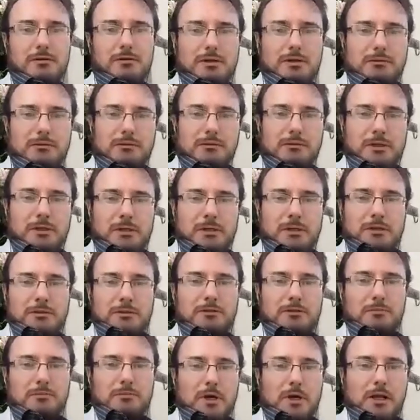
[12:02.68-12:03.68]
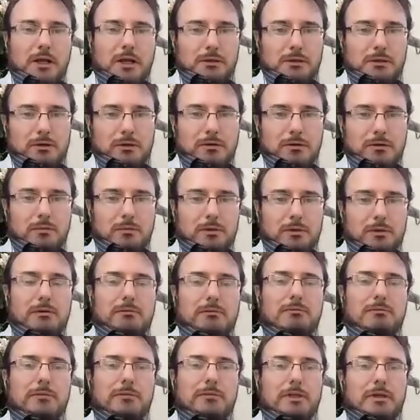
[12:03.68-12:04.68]
to occur in
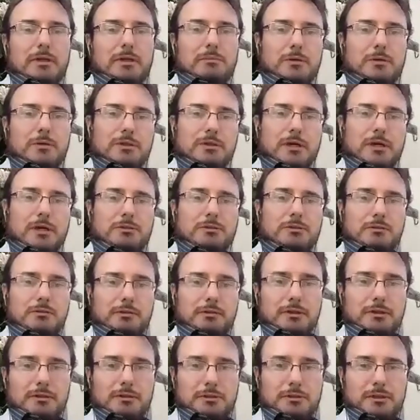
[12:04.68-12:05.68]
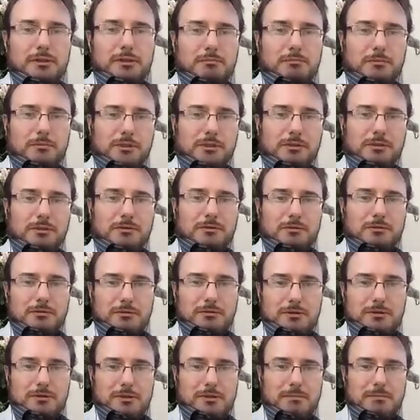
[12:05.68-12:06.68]
Somalia, where uh, potentially ships
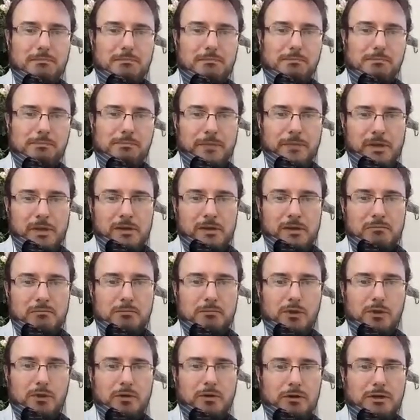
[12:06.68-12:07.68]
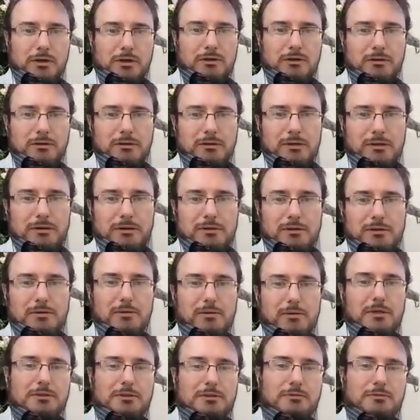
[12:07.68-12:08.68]
could um, block uh,
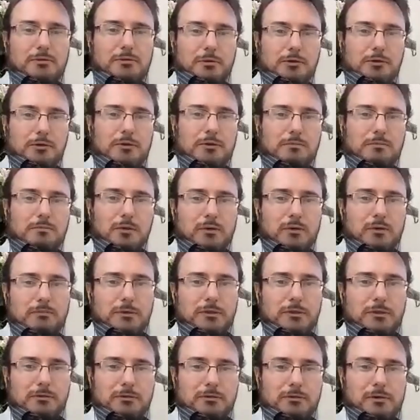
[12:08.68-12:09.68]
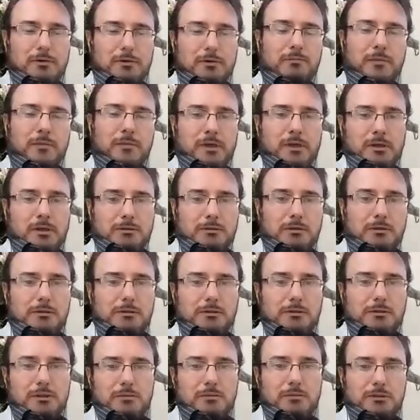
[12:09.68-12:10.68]
US force deployment. So, as
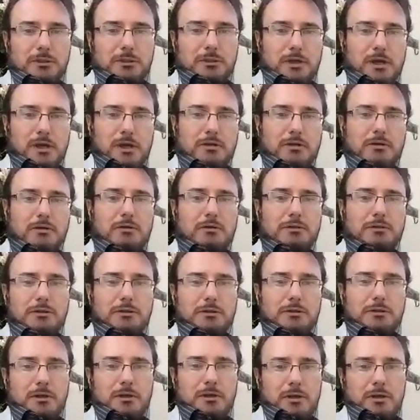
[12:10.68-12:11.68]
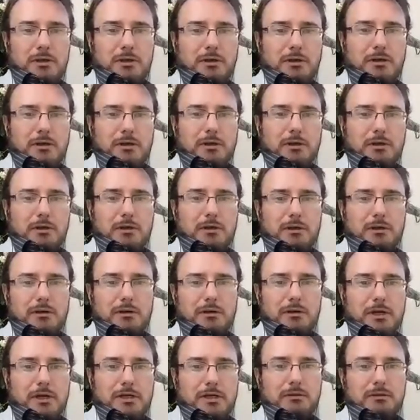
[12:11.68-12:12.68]
long as there was chaos
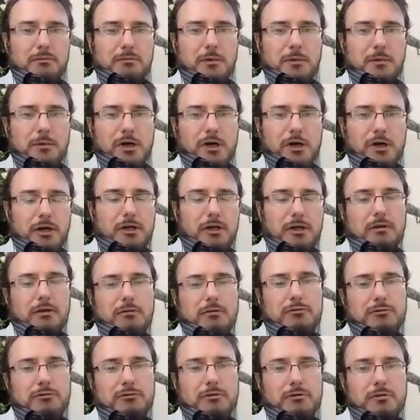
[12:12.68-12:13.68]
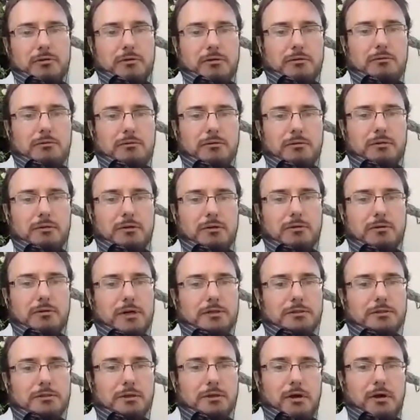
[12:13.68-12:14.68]
uh, and a market for
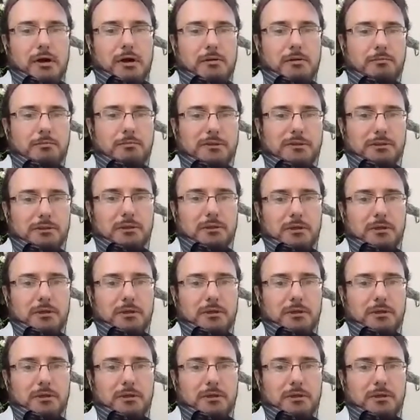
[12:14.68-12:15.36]
US arms,